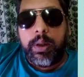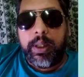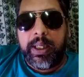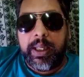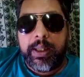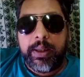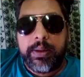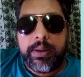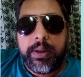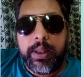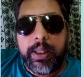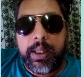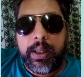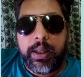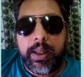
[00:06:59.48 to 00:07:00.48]
And
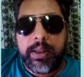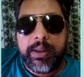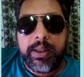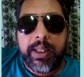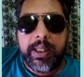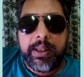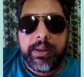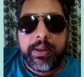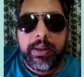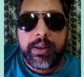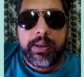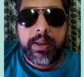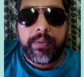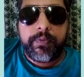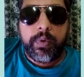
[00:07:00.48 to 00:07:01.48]
other and
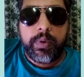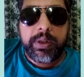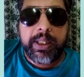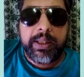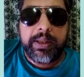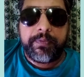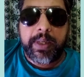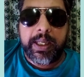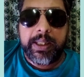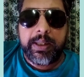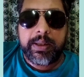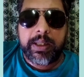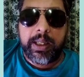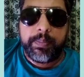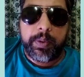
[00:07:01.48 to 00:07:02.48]
the fourth and the final
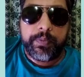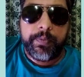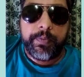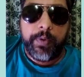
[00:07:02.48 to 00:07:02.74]
type of